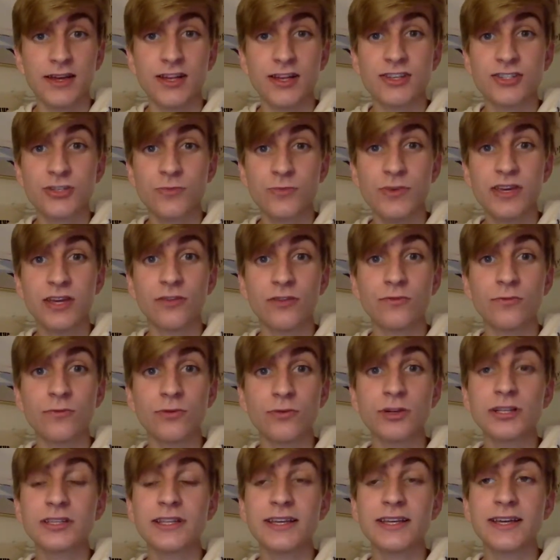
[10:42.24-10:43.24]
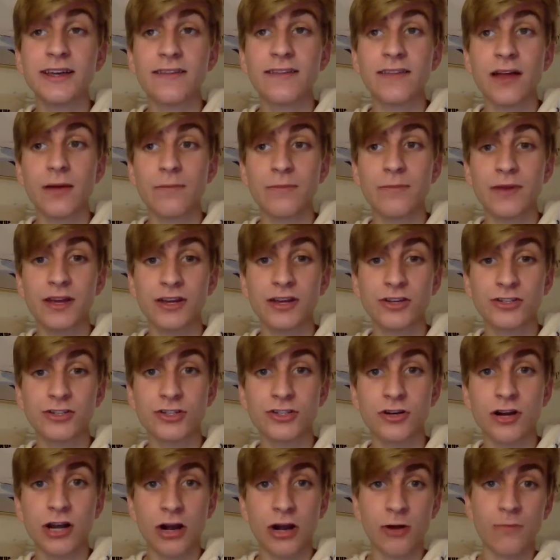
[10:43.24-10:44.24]
so we can really get that
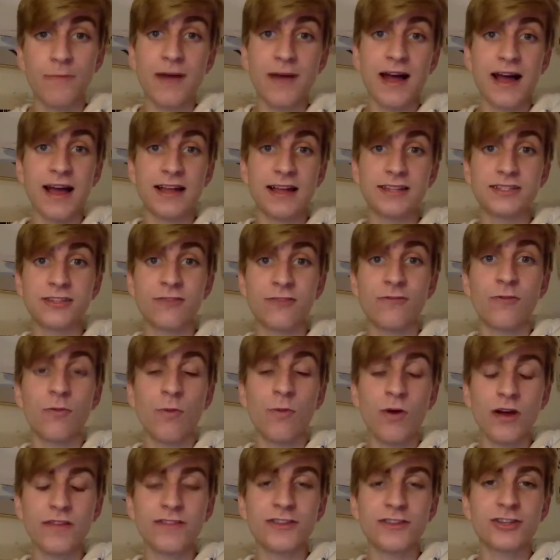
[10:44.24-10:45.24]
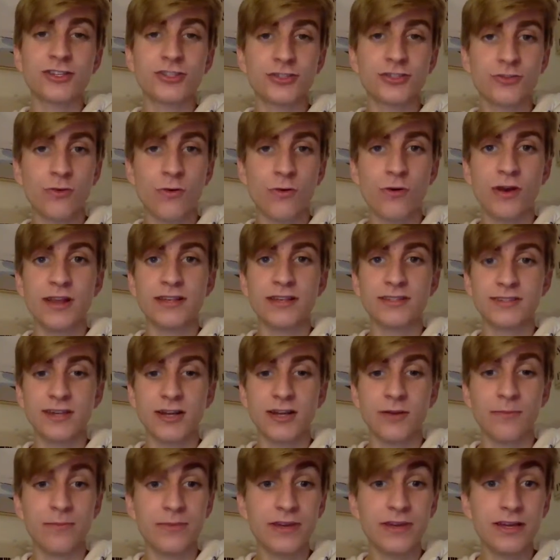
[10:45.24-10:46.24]
picture in our minds of what this story is going
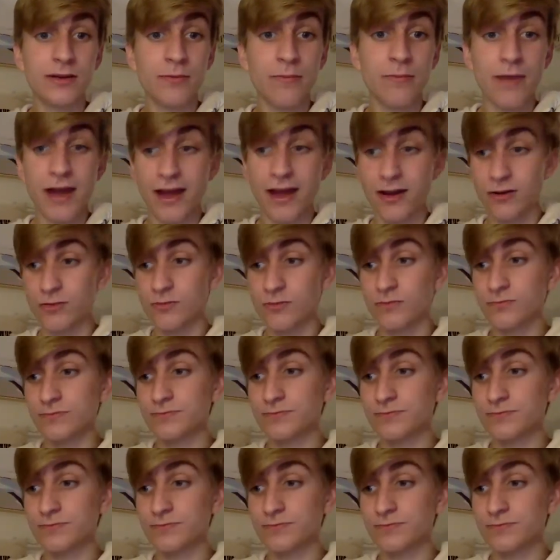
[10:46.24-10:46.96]
to be about.